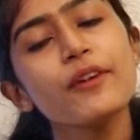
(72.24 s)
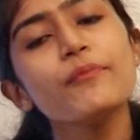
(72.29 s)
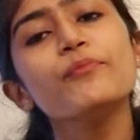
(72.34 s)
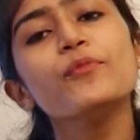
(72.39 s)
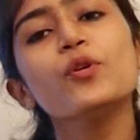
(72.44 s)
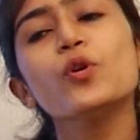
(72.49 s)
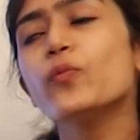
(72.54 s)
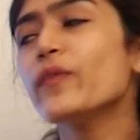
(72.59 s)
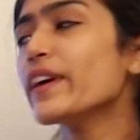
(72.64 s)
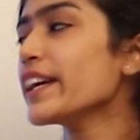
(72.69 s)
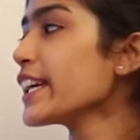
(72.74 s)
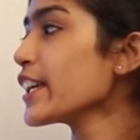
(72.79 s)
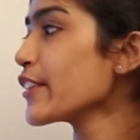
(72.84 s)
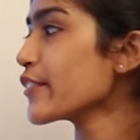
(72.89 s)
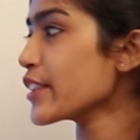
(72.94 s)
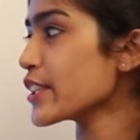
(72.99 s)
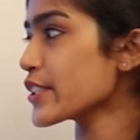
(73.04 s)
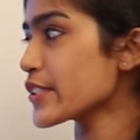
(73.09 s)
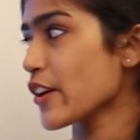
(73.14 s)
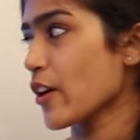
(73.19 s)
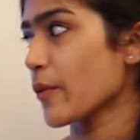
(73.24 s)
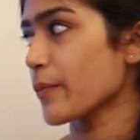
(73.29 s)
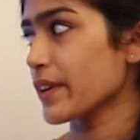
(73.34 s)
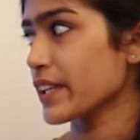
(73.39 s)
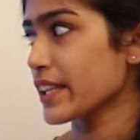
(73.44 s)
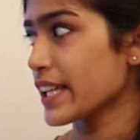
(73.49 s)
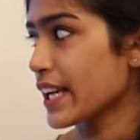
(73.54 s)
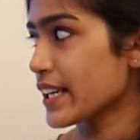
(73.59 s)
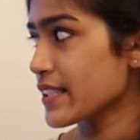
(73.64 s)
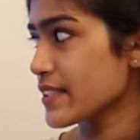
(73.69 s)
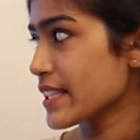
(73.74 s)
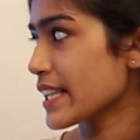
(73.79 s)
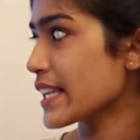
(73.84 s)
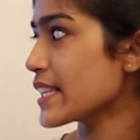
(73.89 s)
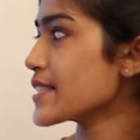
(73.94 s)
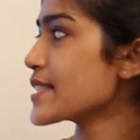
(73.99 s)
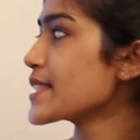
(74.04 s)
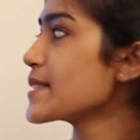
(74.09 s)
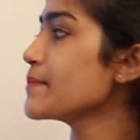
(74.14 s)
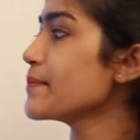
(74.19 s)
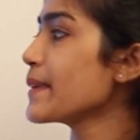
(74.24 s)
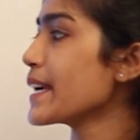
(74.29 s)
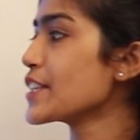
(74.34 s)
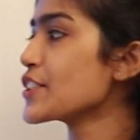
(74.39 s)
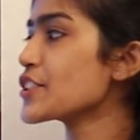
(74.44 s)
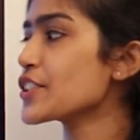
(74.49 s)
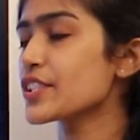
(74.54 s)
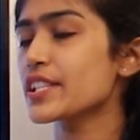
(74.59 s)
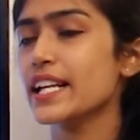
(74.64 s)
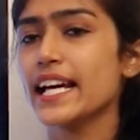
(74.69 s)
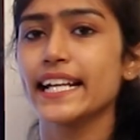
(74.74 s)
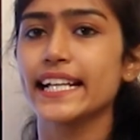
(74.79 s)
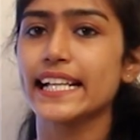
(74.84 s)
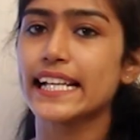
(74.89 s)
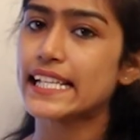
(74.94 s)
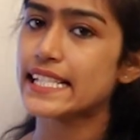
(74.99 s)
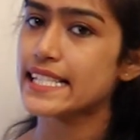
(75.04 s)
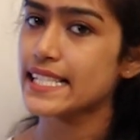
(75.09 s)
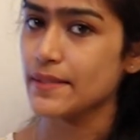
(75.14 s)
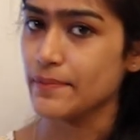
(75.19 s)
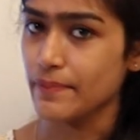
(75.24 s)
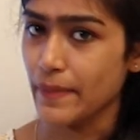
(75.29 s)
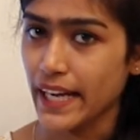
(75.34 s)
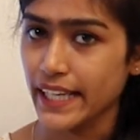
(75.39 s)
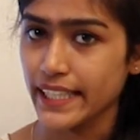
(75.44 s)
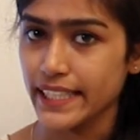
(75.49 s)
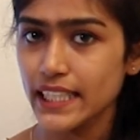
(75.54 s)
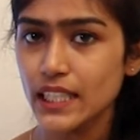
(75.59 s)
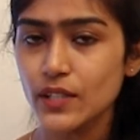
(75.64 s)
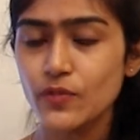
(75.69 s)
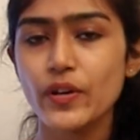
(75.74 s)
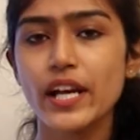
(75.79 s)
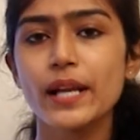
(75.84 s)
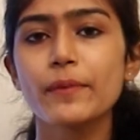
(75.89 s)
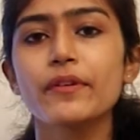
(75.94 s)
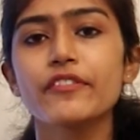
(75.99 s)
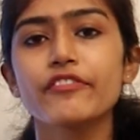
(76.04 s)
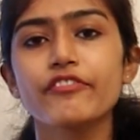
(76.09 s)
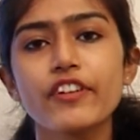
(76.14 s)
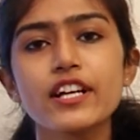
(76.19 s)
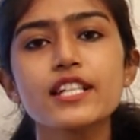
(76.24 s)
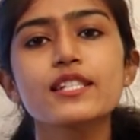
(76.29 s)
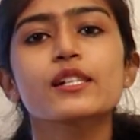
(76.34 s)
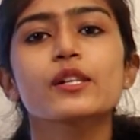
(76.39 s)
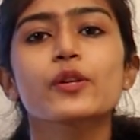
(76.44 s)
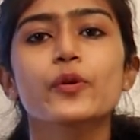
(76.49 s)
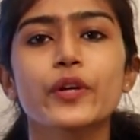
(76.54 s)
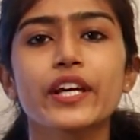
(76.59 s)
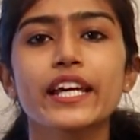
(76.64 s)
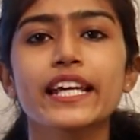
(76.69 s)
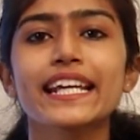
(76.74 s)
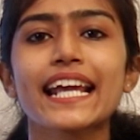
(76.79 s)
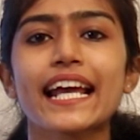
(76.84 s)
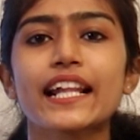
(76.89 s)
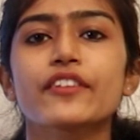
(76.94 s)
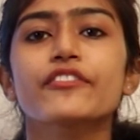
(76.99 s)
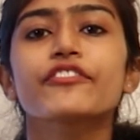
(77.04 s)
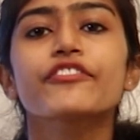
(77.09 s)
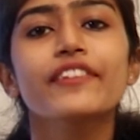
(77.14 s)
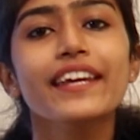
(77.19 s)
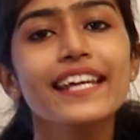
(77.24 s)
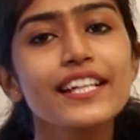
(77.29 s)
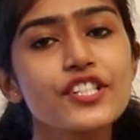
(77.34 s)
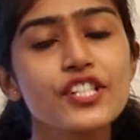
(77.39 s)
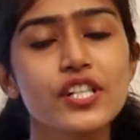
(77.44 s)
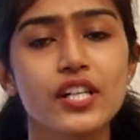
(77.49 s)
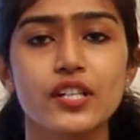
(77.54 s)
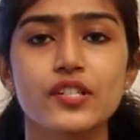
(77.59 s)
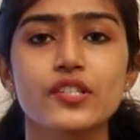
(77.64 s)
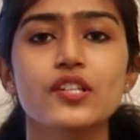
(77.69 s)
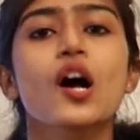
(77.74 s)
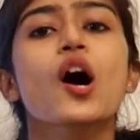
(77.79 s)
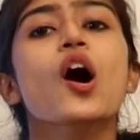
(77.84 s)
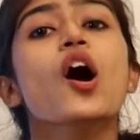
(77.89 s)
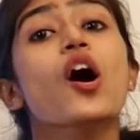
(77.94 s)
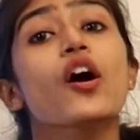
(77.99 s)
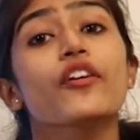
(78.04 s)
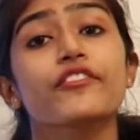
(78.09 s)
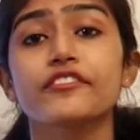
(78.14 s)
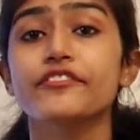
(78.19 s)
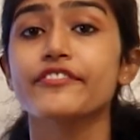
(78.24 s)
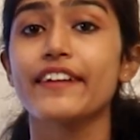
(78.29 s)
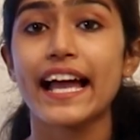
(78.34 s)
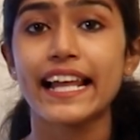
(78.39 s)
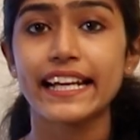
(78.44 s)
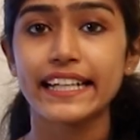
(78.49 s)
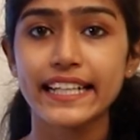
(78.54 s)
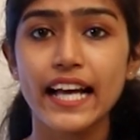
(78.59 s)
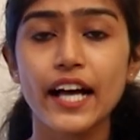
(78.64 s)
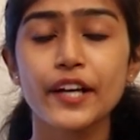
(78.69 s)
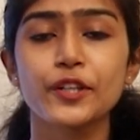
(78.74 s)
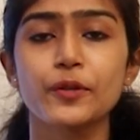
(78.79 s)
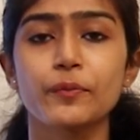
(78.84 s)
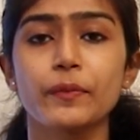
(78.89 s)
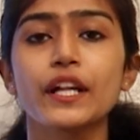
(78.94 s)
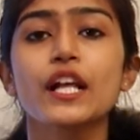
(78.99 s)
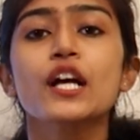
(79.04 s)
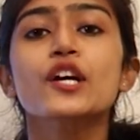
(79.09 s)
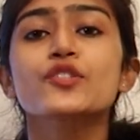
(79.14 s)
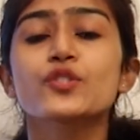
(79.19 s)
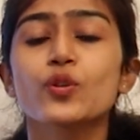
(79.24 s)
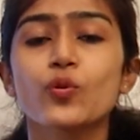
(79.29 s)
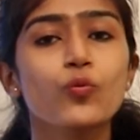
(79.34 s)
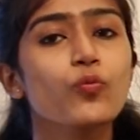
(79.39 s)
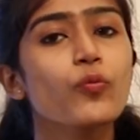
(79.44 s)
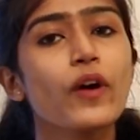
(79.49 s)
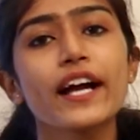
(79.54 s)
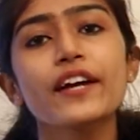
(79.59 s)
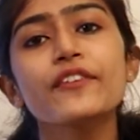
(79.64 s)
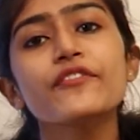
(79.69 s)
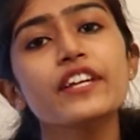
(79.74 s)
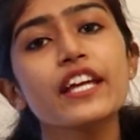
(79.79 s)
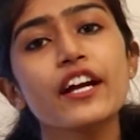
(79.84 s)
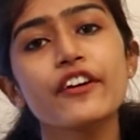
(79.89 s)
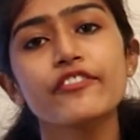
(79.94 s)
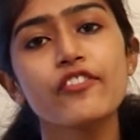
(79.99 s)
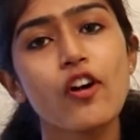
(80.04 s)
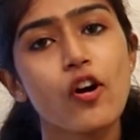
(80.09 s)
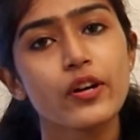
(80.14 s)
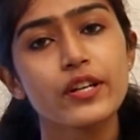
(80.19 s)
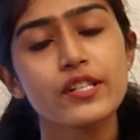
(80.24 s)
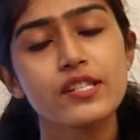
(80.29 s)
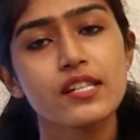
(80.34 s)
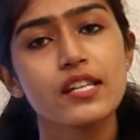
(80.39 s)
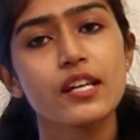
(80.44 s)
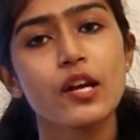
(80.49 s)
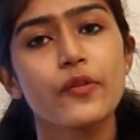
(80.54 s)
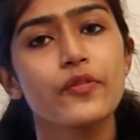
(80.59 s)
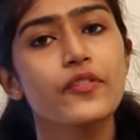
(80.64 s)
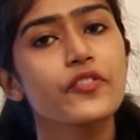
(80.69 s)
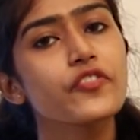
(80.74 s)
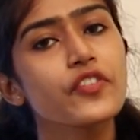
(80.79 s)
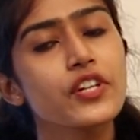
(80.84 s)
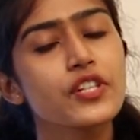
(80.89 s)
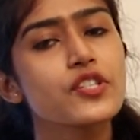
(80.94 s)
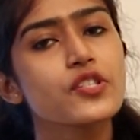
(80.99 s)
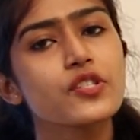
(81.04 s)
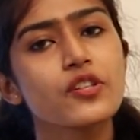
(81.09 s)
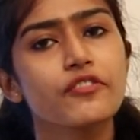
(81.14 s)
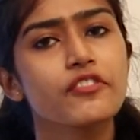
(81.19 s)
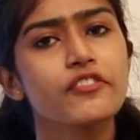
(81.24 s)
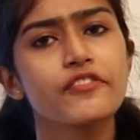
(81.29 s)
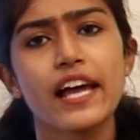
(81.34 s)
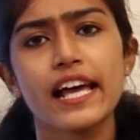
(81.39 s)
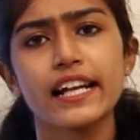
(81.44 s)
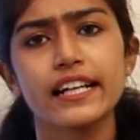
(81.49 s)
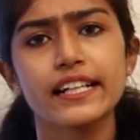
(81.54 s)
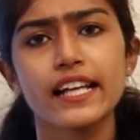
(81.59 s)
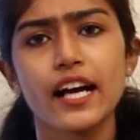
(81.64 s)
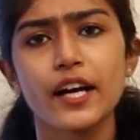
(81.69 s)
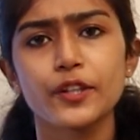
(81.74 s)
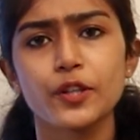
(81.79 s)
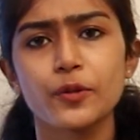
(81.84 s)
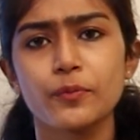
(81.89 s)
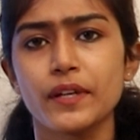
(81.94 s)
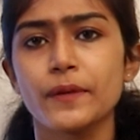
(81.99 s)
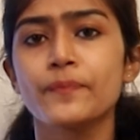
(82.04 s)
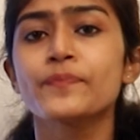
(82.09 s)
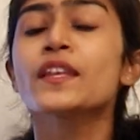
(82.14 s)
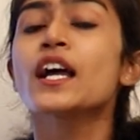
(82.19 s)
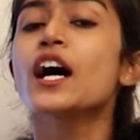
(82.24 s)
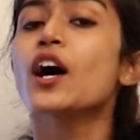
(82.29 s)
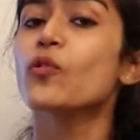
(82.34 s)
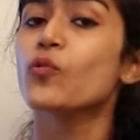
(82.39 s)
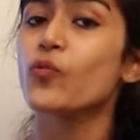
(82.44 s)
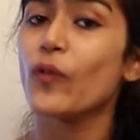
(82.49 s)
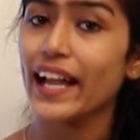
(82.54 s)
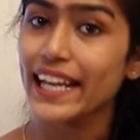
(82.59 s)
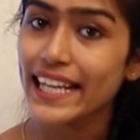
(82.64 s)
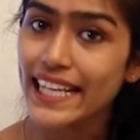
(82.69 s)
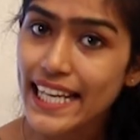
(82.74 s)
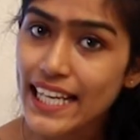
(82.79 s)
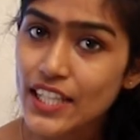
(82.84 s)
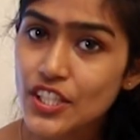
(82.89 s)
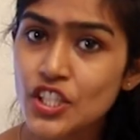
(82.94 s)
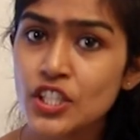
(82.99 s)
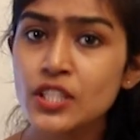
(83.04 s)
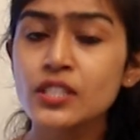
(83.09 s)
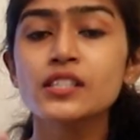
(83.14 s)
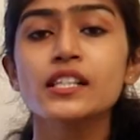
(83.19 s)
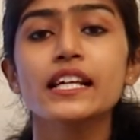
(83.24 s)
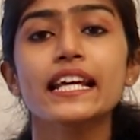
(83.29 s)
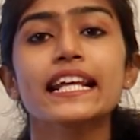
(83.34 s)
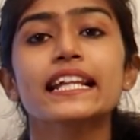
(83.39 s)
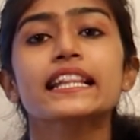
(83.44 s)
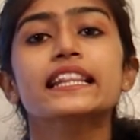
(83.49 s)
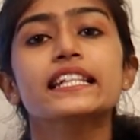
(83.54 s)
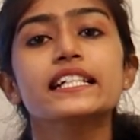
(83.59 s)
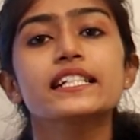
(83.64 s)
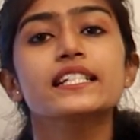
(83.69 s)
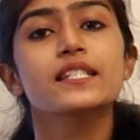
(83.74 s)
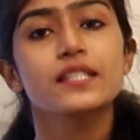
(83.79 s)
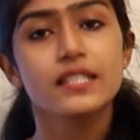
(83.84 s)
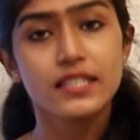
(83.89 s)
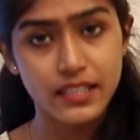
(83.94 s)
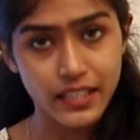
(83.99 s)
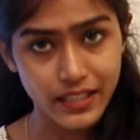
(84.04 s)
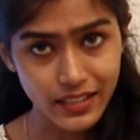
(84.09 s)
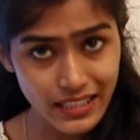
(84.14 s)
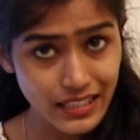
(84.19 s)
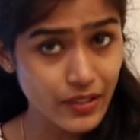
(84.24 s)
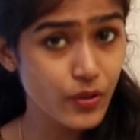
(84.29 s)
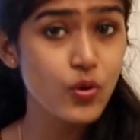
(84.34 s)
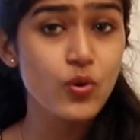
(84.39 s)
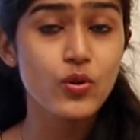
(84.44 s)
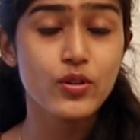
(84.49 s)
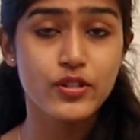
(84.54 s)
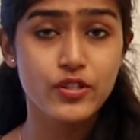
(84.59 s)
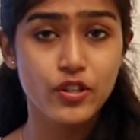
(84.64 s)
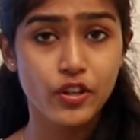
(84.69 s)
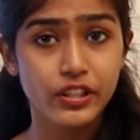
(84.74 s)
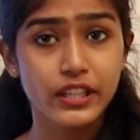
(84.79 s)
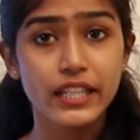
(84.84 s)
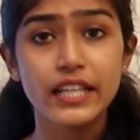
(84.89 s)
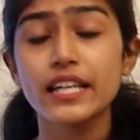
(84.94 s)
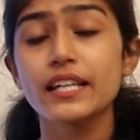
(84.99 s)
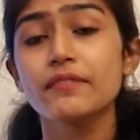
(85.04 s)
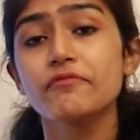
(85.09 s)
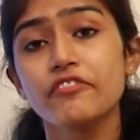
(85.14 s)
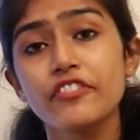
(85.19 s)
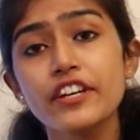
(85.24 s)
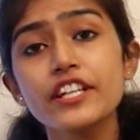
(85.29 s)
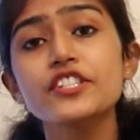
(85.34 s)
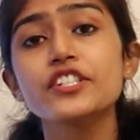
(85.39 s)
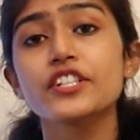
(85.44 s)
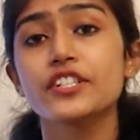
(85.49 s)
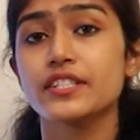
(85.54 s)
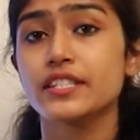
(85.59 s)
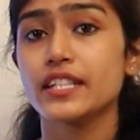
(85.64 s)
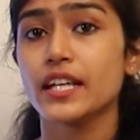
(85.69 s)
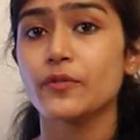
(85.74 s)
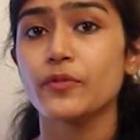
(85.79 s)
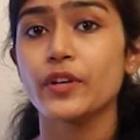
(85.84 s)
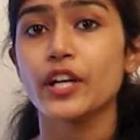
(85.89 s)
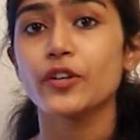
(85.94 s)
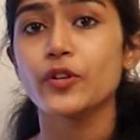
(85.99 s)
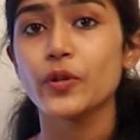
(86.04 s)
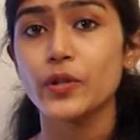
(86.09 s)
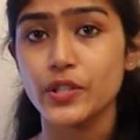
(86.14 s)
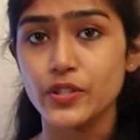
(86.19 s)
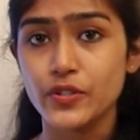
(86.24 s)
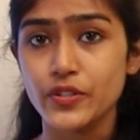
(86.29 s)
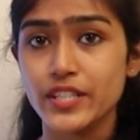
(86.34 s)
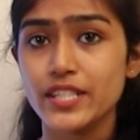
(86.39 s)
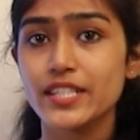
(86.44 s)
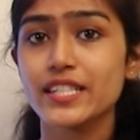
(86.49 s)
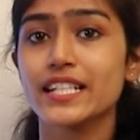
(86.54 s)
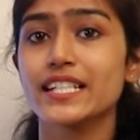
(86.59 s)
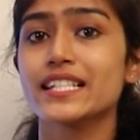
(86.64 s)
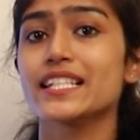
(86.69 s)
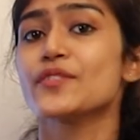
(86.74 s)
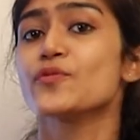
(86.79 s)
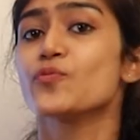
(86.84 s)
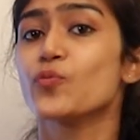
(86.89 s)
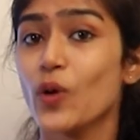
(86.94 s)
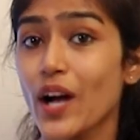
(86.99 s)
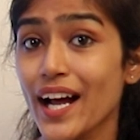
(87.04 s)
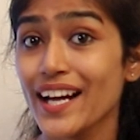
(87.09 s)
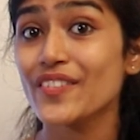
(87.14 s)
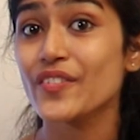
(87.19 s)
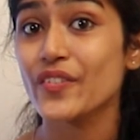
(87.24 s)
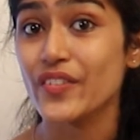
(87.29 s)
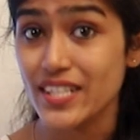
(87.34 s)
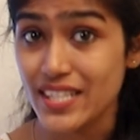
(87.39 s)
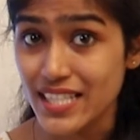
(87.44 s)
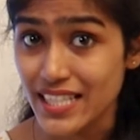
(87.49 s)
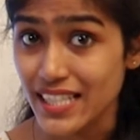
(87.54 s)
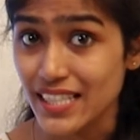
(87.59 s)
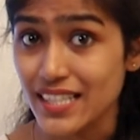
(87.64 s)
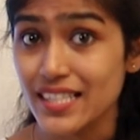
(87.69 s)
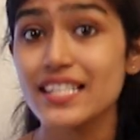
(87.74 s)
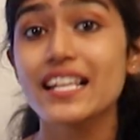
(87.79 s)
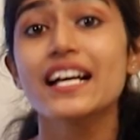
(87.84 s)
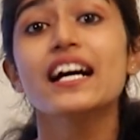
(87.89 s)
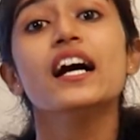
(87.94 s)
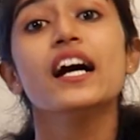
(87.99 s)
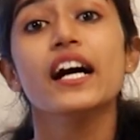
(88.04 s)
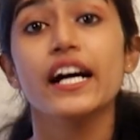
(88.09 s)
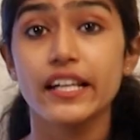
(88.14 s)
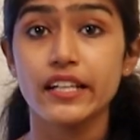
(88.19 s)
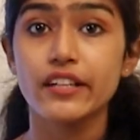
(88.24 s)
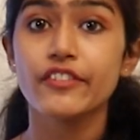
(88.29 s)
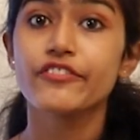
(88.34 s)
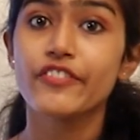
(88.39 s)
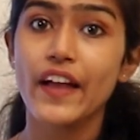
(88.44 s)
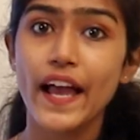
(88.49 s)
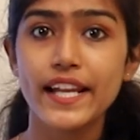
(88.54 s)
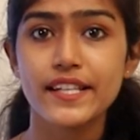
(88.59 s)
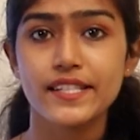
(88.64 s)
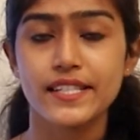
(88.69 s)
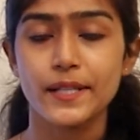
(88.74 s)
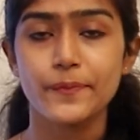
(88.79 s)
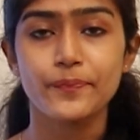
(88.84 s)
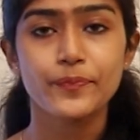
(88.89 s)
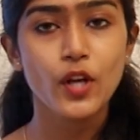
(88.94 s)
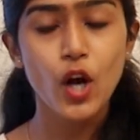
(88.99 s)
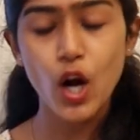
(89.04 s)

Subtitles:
Moving into the topic, that is illicit major and illicit minor, we will be first looking at the features of a valid argument. So, why we are focusing on the features of a valid argument? A violation in this rules or the features that we are going to discuss is what results in a fallacy.